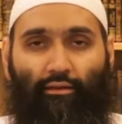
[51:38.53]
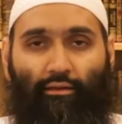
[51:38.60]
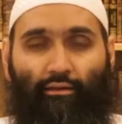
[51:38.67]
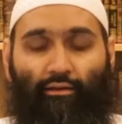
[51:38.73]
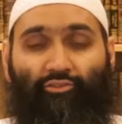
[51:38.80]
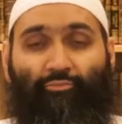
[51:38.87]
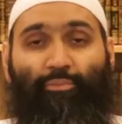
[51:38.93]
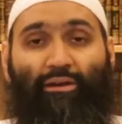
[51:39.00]

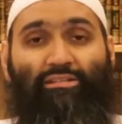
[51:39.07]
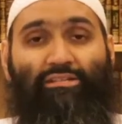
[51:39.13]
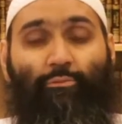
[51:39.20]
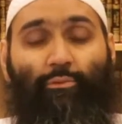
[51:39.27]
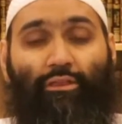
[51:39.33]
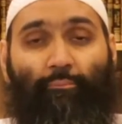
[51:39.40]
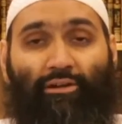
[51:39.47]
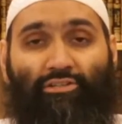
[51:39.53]
Especially
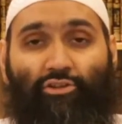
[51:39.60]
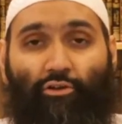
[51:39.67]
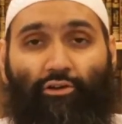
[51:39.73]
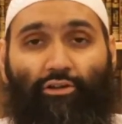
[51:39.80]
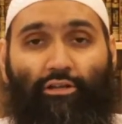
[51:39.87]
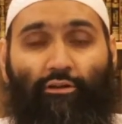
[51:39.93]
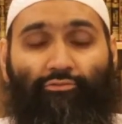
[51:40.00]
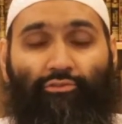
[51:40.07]
when the
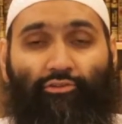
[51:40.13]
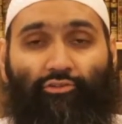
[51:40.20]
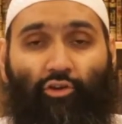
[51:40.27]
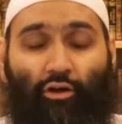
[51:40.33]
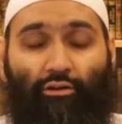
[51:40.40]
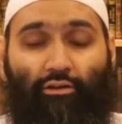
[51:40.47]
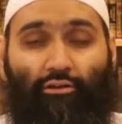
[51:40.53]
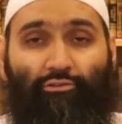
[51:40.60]
majority of the
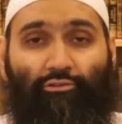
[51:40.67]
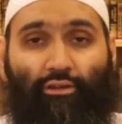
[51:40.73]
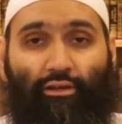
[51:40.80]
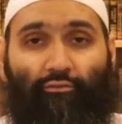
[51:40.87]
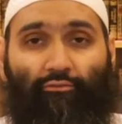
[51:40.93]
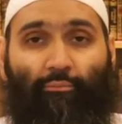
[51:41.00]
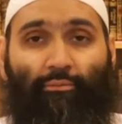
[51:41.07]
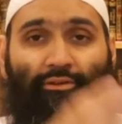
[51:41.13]
scholars
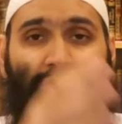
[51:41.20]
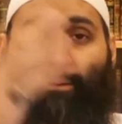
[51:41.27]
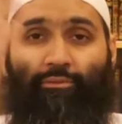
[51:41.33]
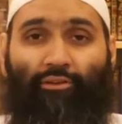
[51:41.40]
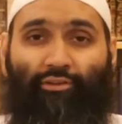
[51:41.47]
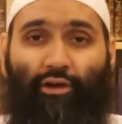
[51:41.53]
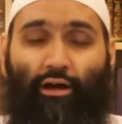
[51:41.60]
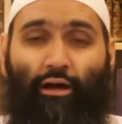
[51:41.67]
from the time of the
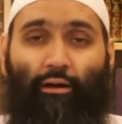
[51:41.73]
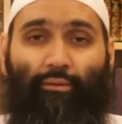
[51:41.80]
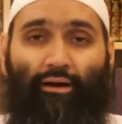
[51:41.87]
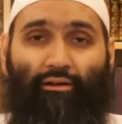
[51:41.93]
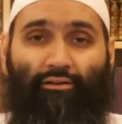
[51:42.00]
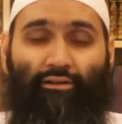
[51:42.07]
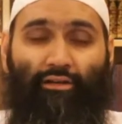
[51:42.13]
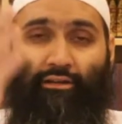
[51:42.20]

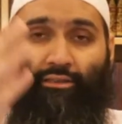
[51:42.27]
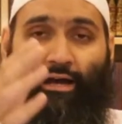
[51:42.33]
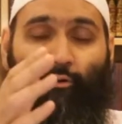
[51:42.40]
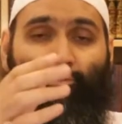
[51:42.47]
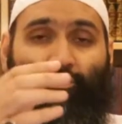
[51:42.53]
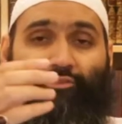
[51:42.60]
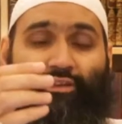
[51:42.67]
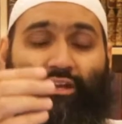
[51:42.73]
Sahaba till now,
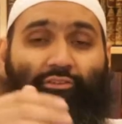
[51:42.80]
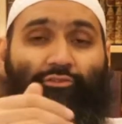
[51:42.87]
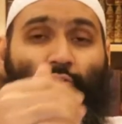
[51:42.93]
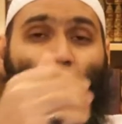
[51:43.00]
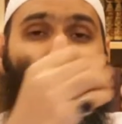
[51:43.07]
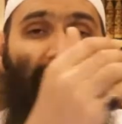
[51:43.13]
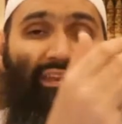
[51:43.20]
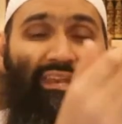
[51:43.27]
they say it's
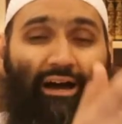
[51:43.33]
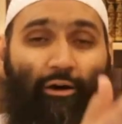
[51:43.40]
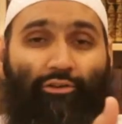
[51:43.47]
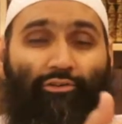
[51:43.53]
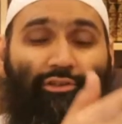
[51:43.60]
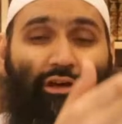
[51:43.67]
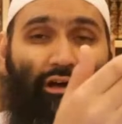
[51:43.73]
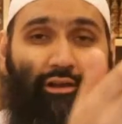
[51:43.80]
not allowed,
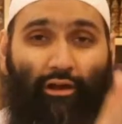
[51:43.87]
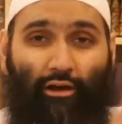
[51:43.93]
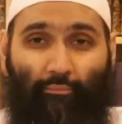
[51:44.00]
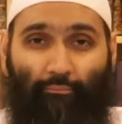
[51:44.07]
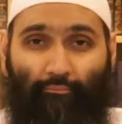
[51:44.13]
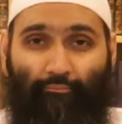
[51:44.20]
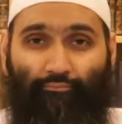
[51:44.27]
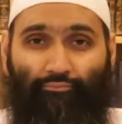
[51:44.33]
it's
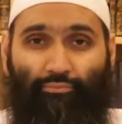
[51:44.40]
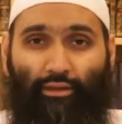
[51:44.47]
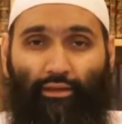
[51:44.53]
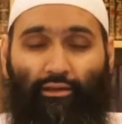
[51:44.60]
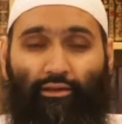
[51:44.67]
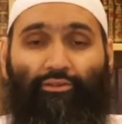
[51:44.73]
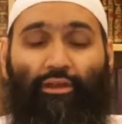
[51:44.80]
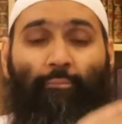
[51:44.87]
haram,
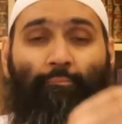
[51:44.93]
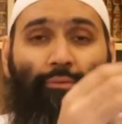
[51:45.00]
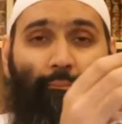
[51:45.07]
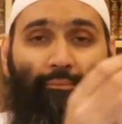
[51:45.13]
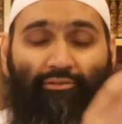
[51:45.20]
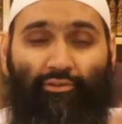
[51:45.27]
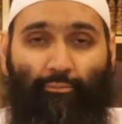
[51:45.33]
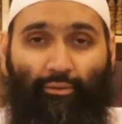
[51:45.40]
it's
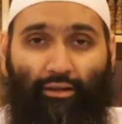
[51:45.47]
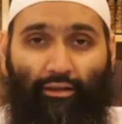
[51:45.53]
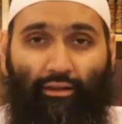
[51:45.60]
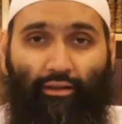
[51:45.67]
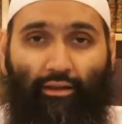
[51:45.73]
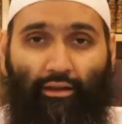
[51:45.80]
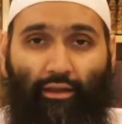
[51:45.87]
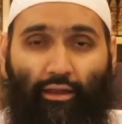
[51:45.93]
impermissible.
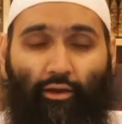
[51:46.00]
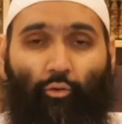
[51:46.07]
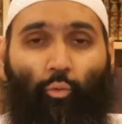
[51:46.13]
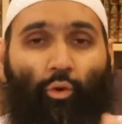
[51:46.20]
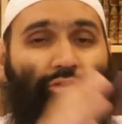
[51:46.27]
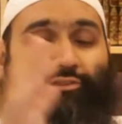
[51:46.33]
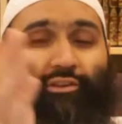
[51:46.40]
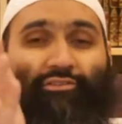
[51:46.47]

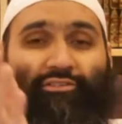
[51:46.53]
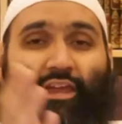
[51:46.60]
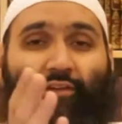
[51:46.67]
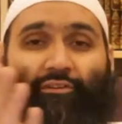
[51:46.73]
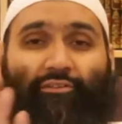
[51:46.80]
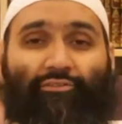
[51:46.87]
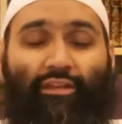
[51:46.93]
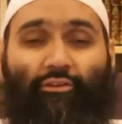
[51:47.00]
What's the
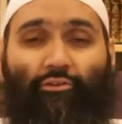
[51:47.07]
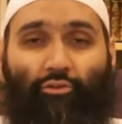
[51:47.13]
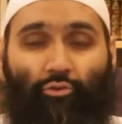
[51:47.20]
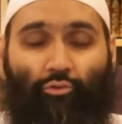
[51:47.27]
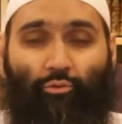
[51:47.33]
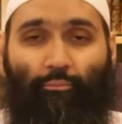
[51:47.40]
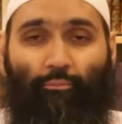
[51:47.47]
safest thing to do?